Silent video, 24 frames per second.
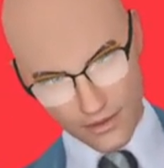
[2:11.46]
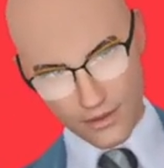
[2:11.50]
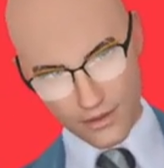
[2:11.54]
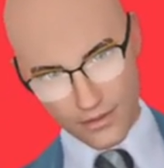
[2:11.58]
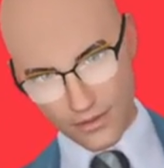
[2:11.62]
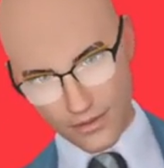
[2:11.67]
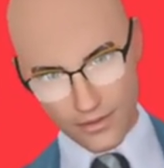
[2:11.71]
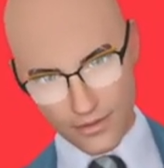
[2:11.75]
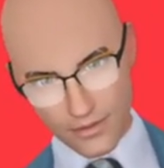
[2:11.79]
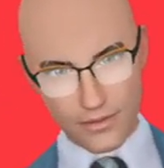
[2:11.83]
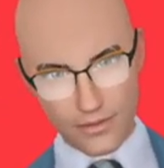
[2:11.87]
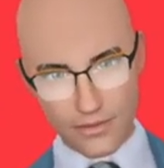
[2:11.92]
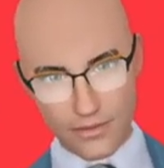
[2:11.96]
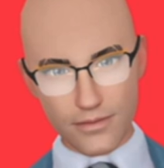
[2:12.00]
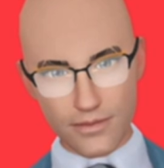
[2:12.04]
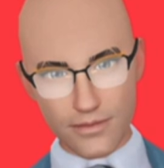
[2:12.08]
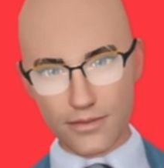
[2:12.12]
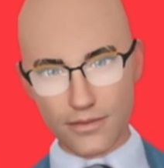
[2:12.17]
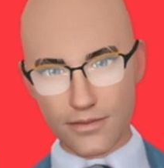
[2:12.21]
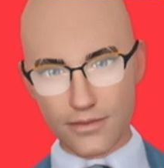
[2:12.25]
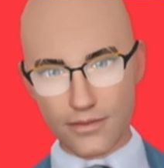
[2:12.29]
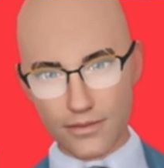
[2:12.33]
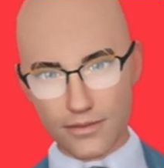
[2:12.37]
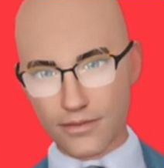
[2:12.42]

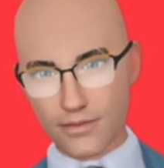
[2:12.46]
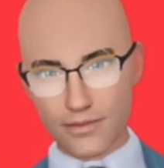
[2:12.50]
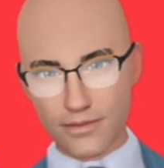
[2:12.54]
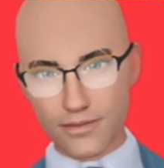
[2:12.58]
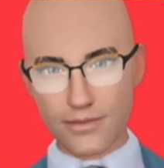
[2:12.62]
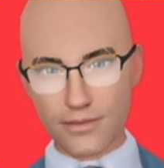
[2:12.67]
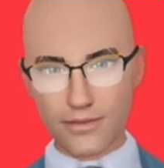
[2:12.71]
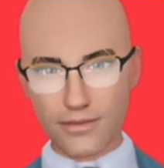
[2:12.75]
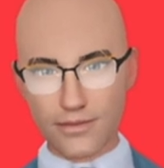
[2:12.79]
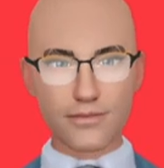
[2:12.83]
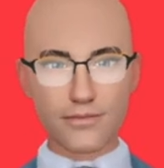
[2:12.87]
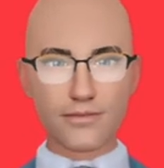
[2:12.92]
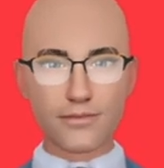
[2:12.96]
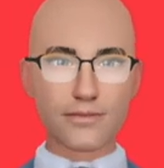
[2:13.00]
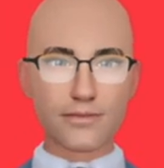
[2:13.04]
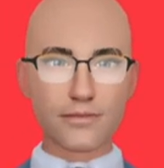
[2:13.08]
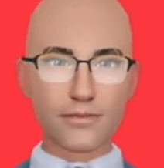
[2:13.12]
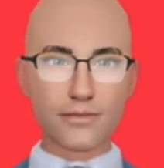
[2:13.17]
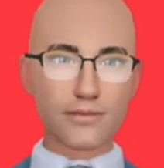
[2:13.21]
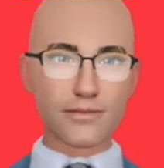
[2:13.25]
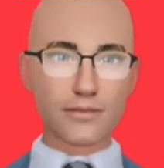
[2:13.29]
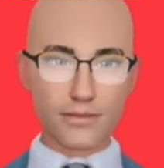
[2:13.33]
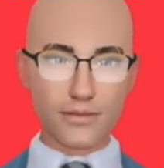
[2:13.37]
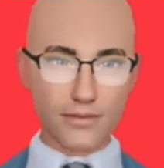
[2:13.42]

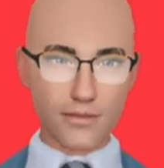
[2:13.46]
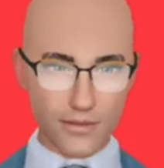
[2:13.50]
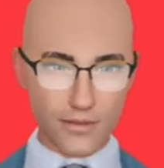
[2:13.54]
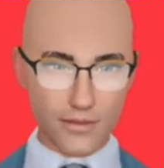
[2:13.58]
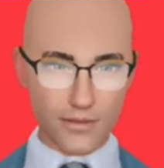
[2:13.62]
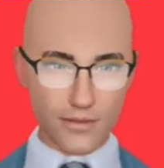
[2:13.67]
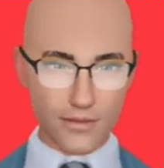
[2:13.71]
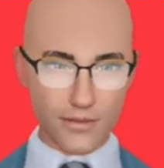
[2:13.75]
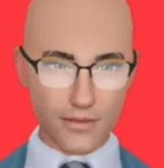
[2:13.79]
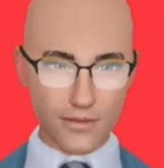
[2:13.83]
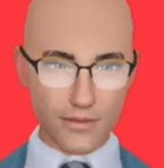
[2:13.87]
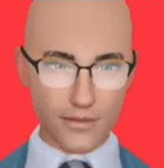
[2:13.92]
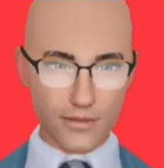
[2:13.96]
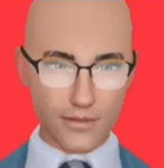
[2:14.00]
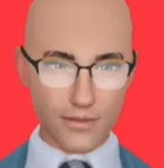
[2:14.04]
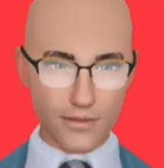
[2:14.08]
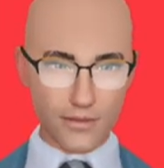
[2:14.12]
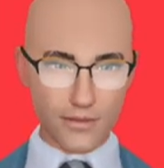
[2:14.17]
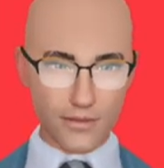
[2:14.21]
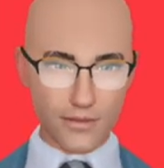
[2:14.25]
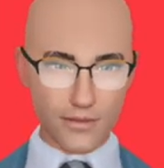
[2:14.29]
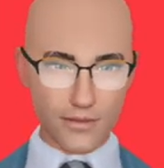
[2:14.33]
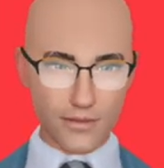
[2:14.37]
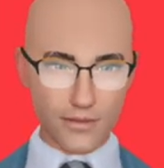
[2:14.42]

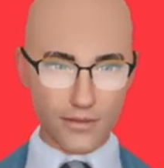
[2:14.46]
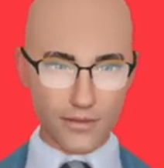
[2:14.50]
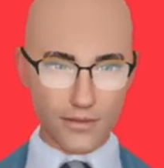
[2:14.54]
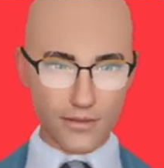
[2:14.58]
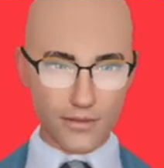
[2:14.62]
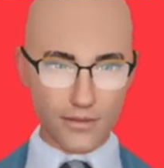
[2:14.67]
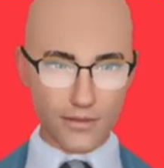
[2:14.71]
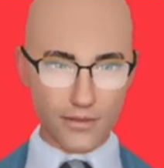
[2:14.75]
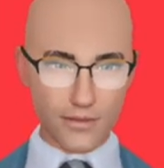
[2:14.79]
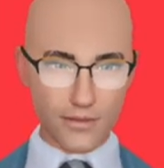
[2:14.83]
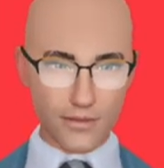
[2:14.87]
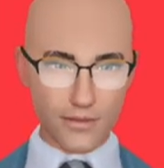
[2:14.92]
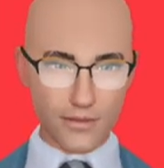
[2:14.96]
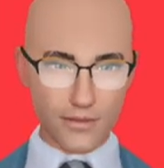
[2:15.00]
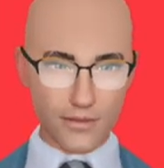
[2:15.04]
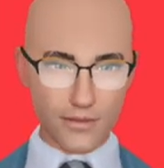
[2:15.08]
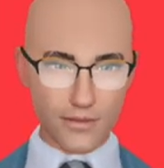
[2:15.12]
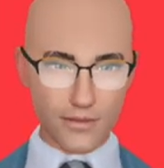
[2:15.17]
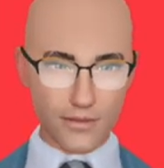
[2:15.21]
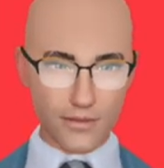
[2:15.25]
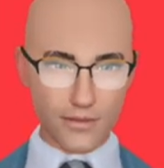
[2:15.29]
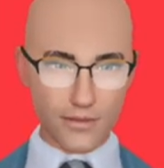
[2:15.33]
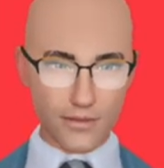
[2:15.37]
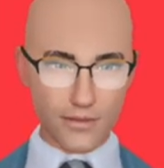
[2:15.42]

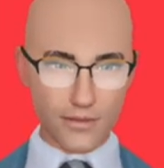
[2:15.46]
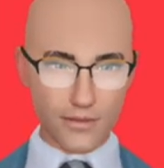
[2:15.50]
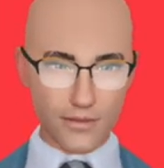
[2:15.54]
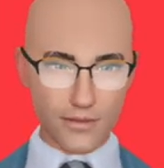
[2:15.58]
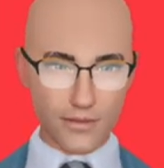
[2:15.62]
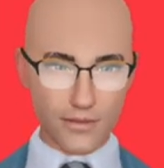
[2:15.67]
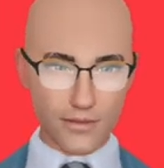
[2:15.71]
(silent)